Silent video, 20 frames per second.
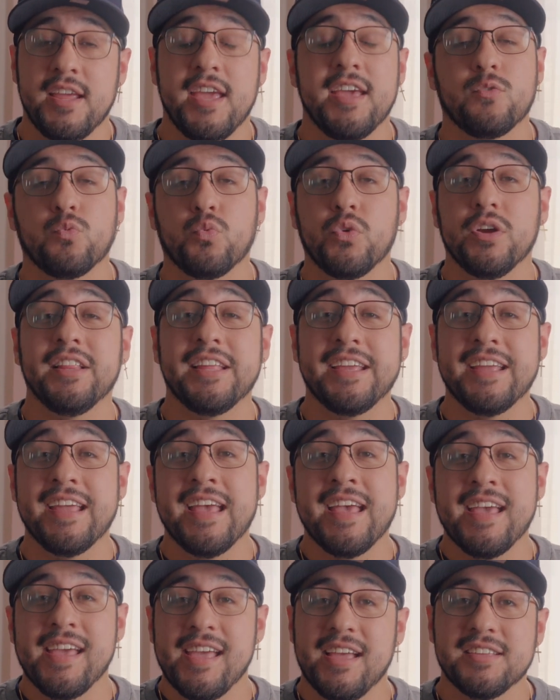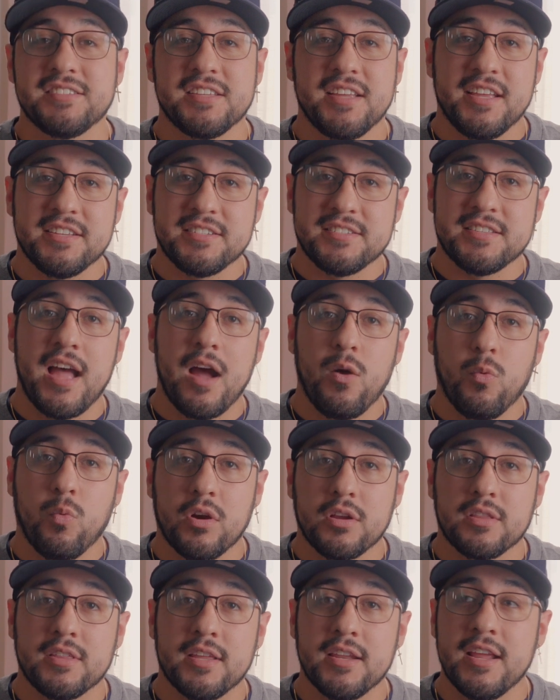It really isn't. It's not
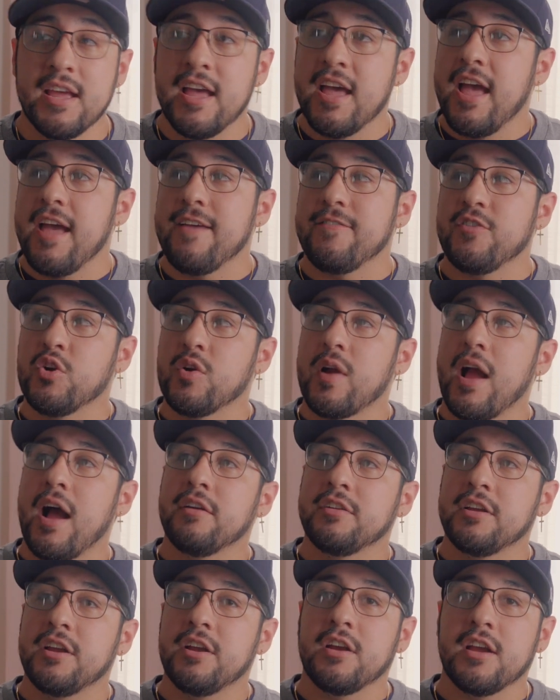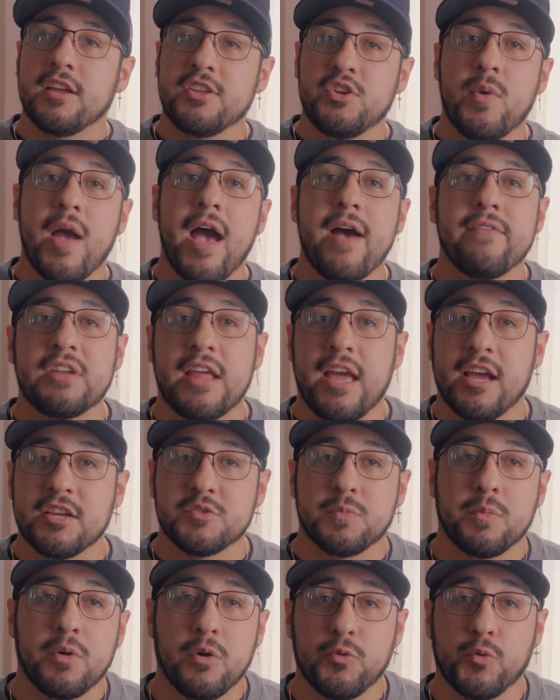worth it. If you're out here and you have an
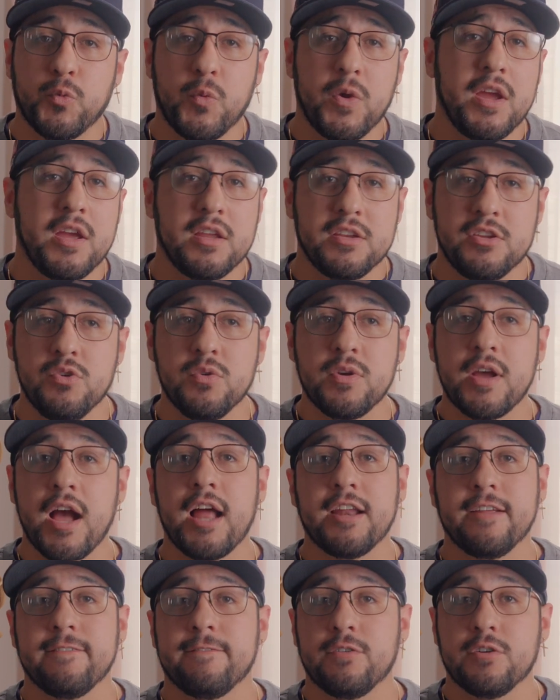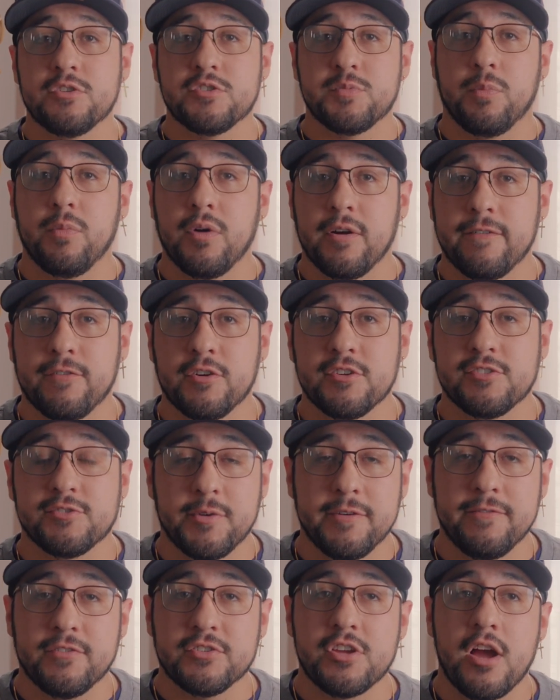X Pro 3 and you got it for, for
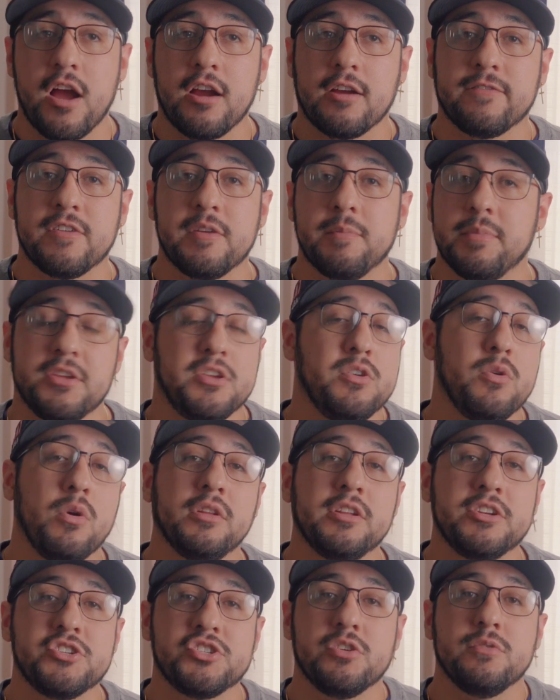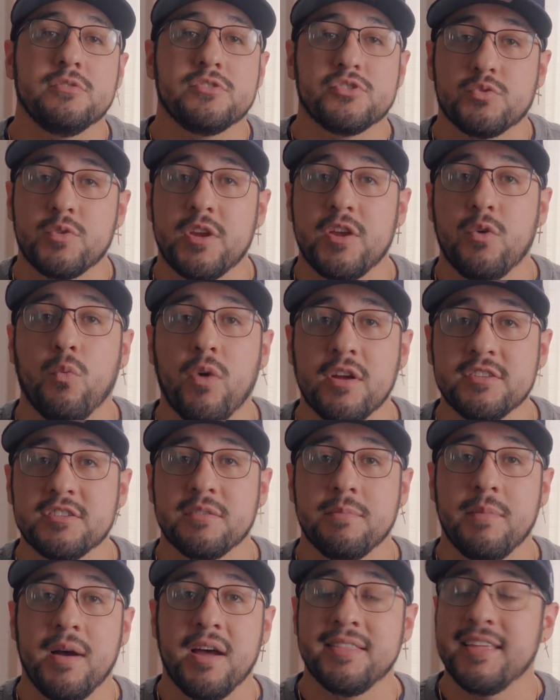street photography, but you only shoot street once
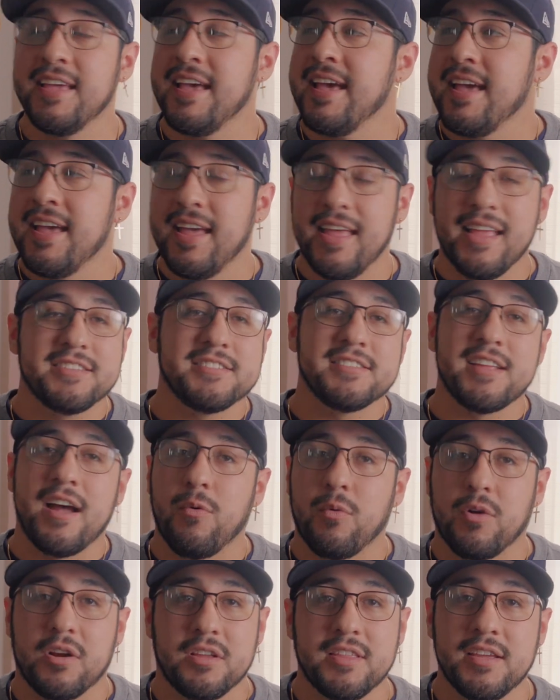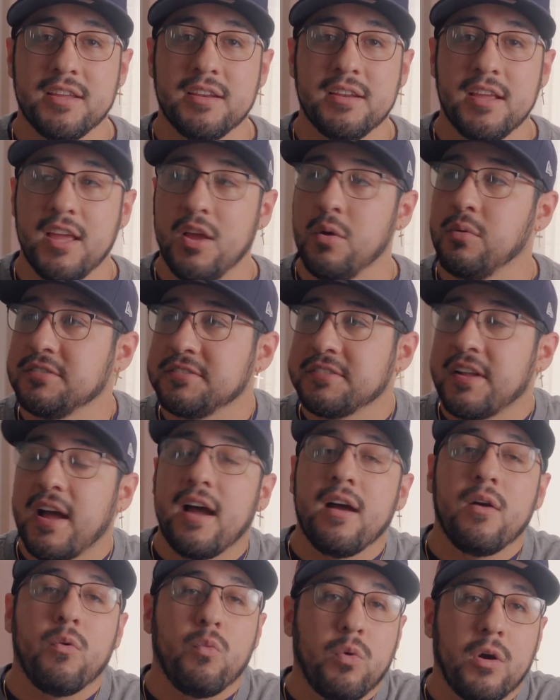a month, it's not worth it. It was
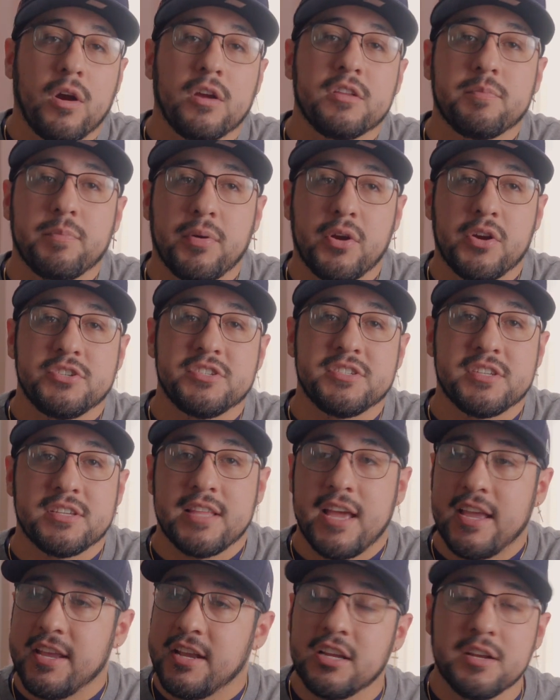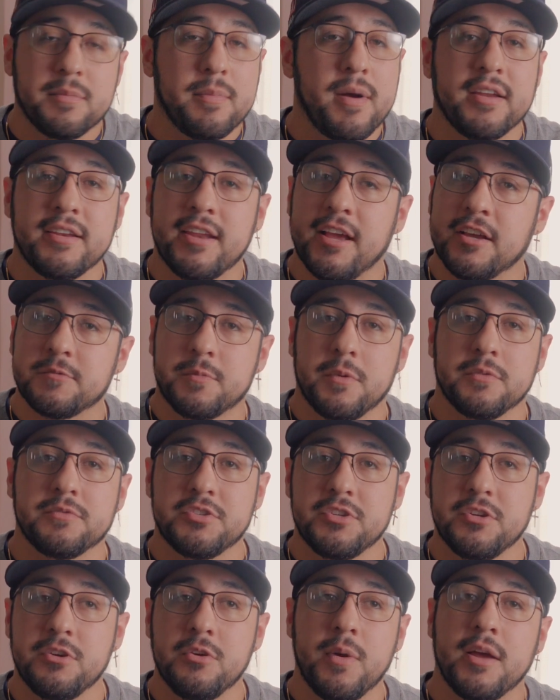not worth purchasing that. You could have bought an X Pro
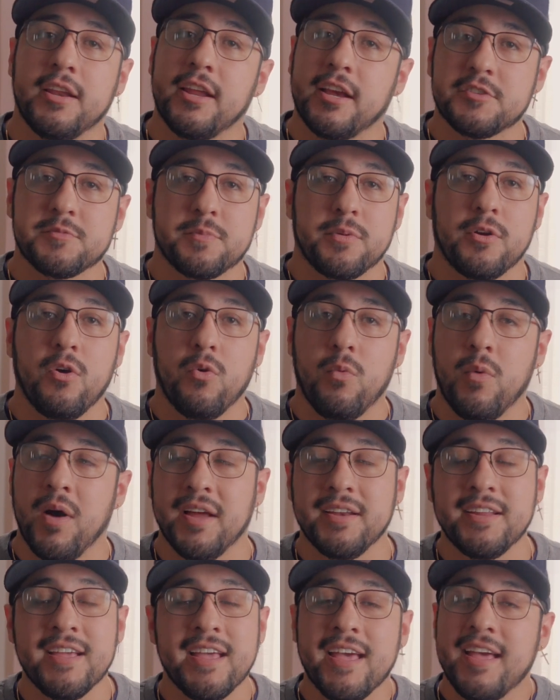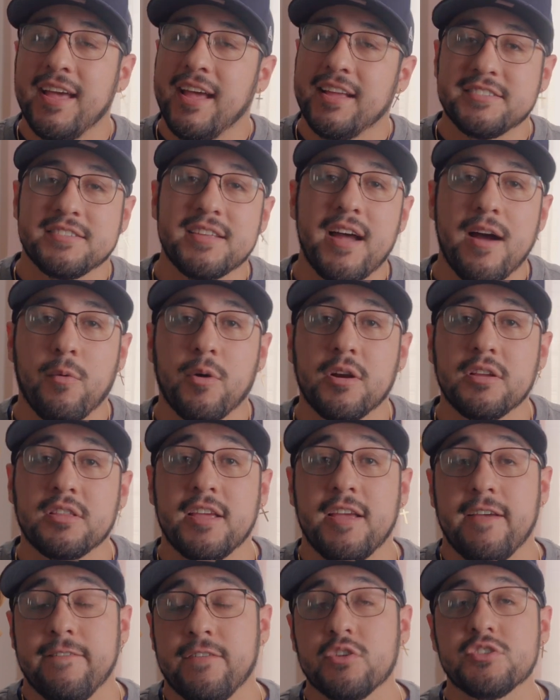2, an X Pro 1. It's not worth
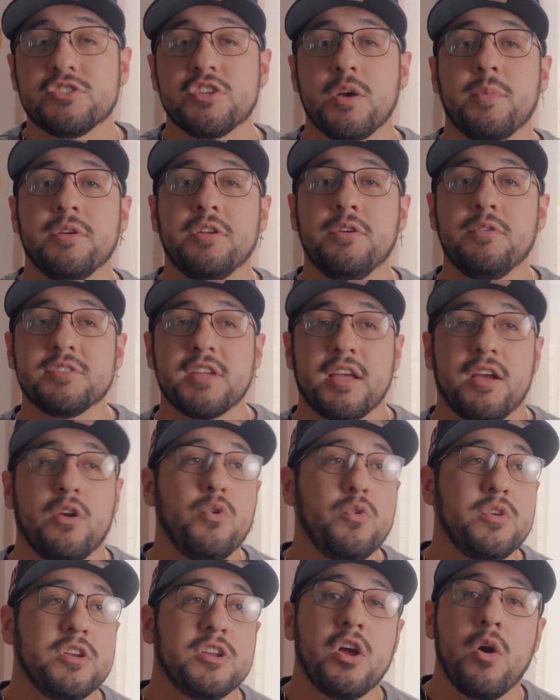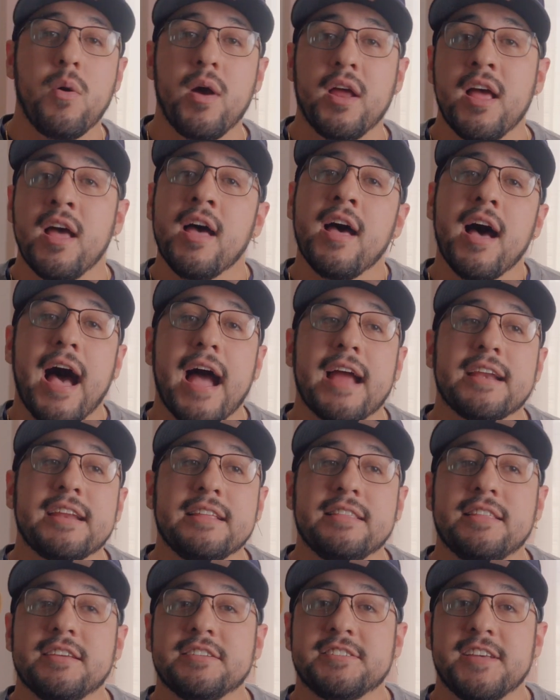it. If you're someone who's like, oh, you know what? I
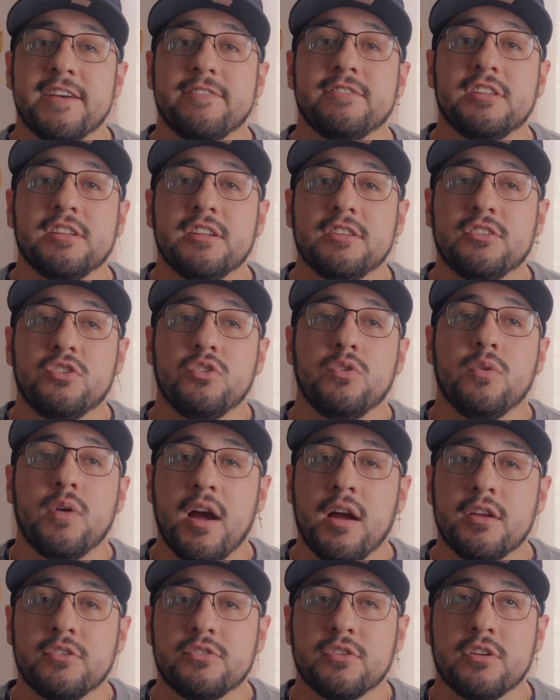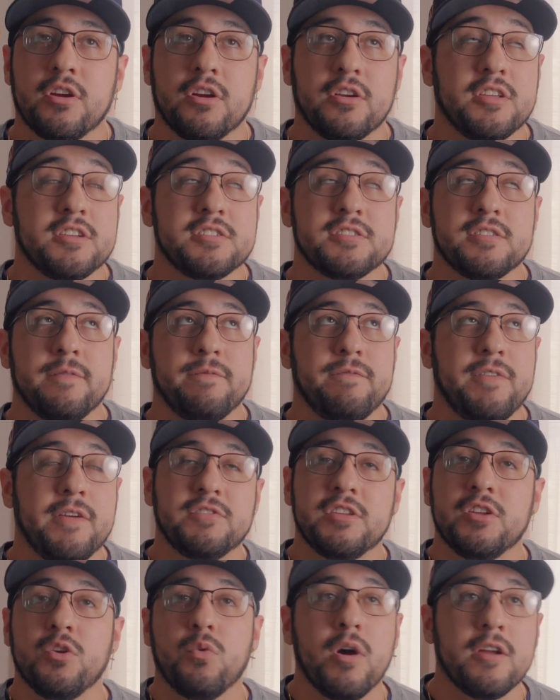need this 70 to 200 or this
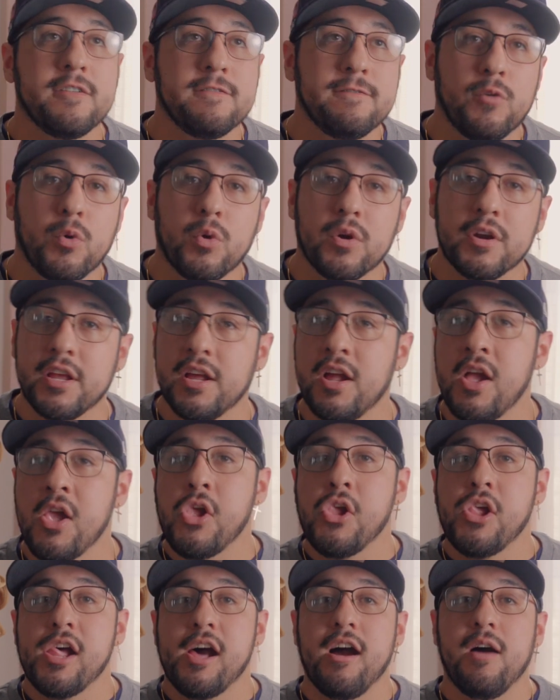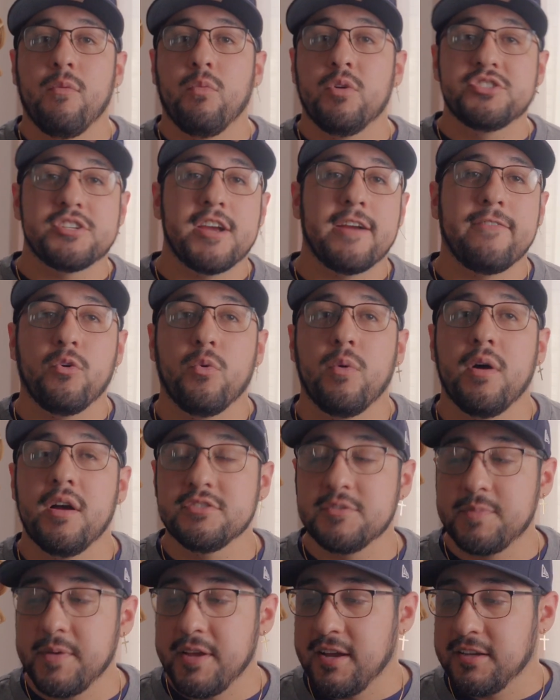50 to 140, um, whichever
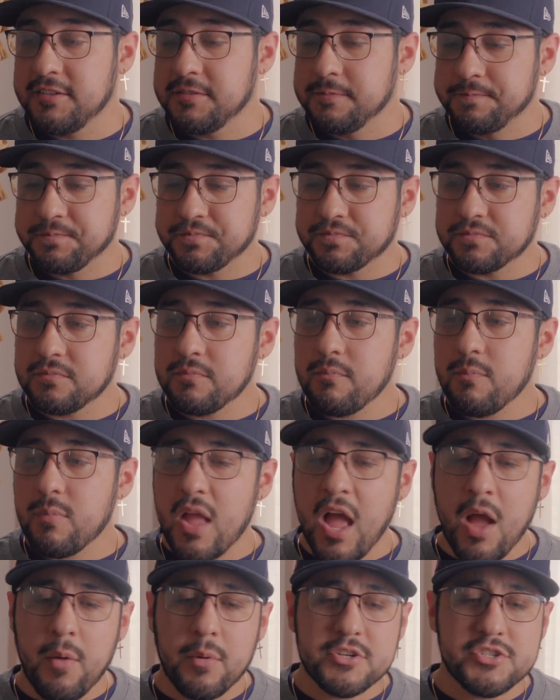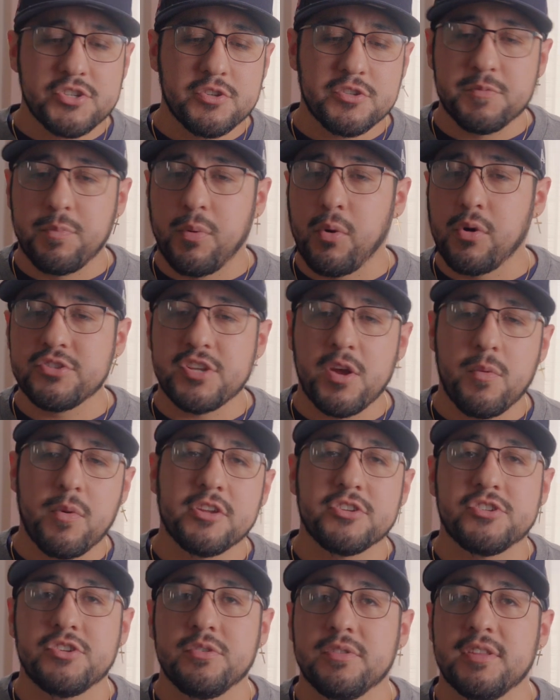ones, because I want to shoot sports, I want
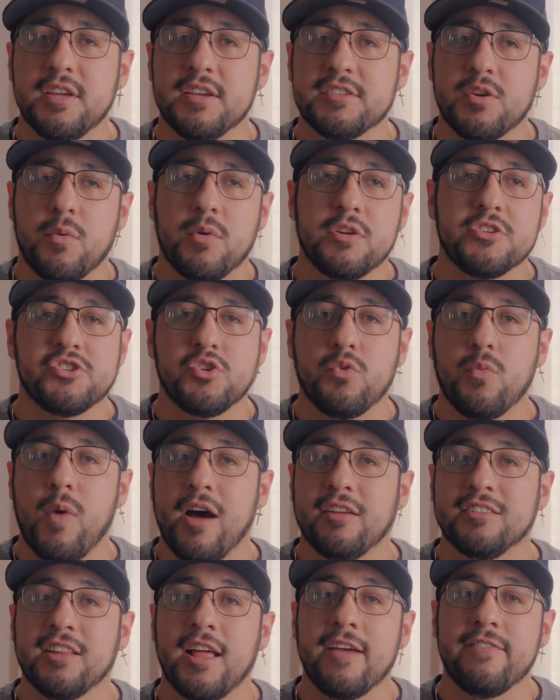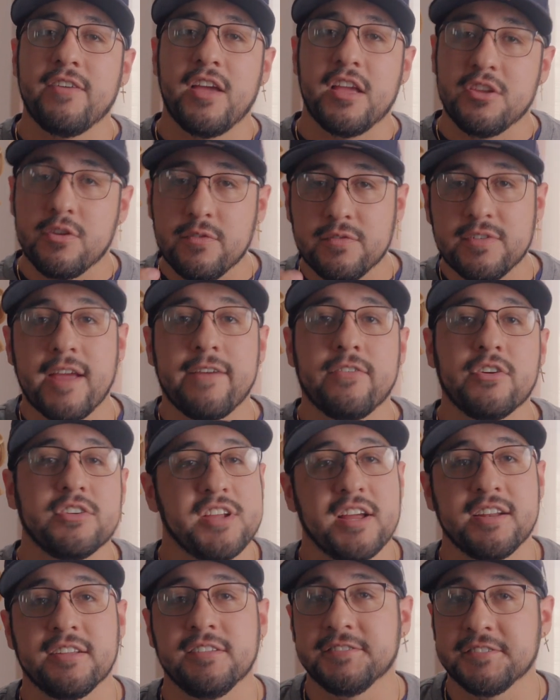to shoot this, I want to shoot wildlife, and you've never
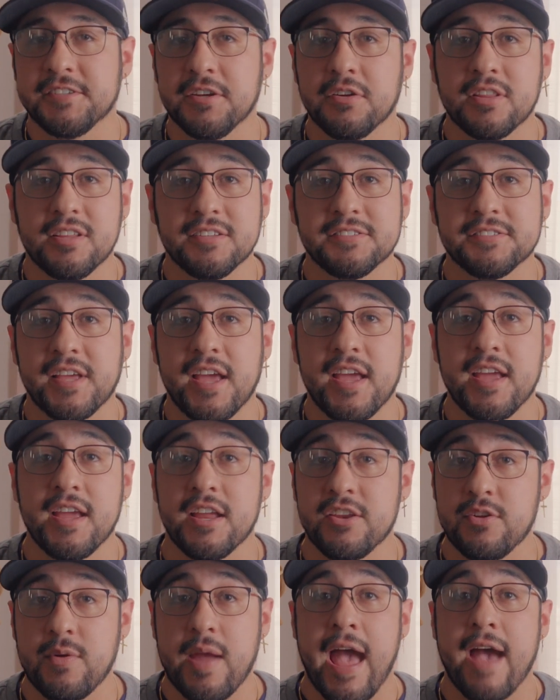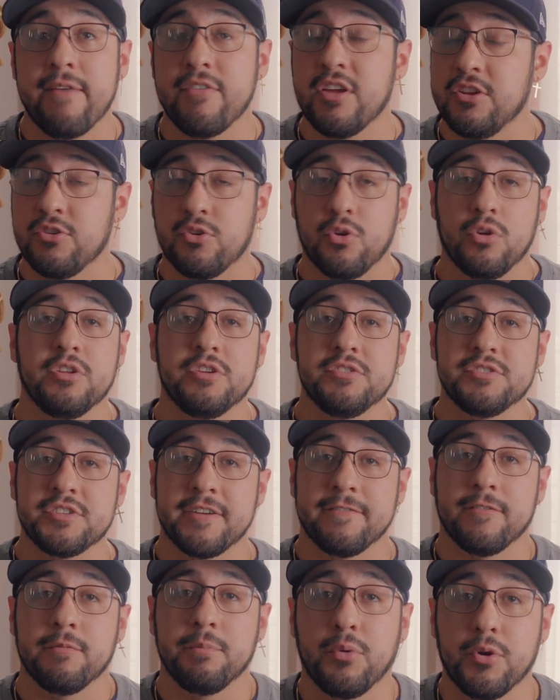done it still to this day, and you have it and you're only using
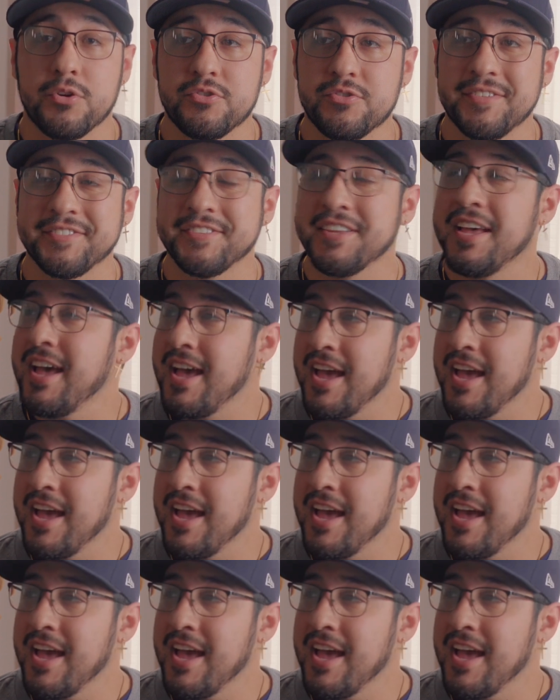it for portraits,